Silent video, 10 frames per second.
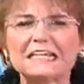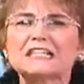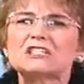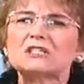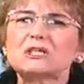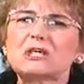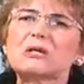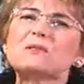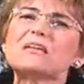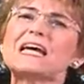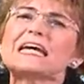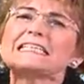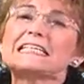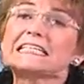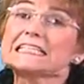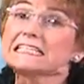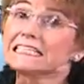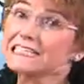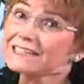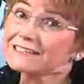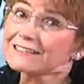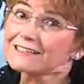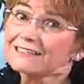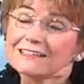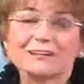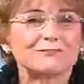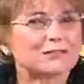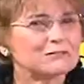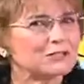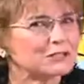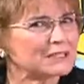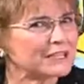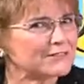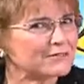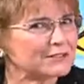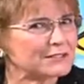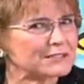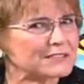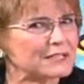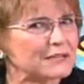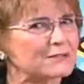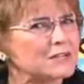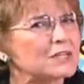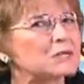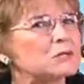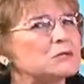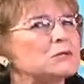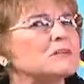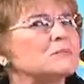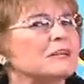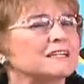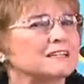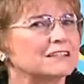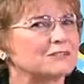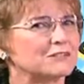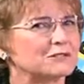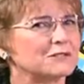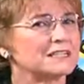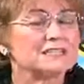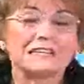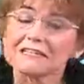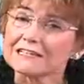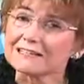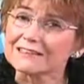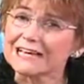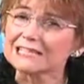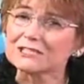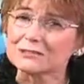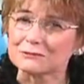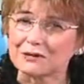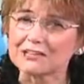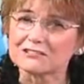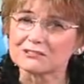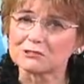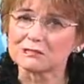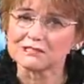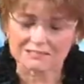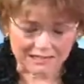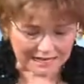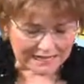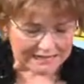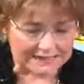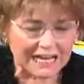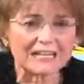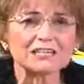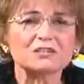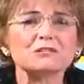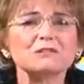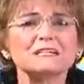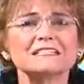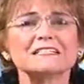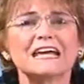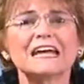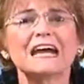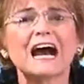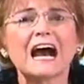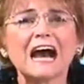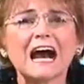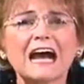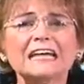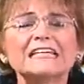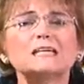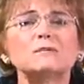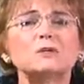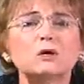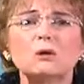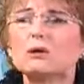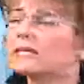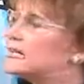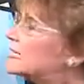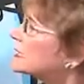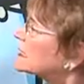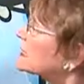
Do you know that instead of living your life for yourself, you can make another choice, and that is the wise choice. And that is, you can say, I am going to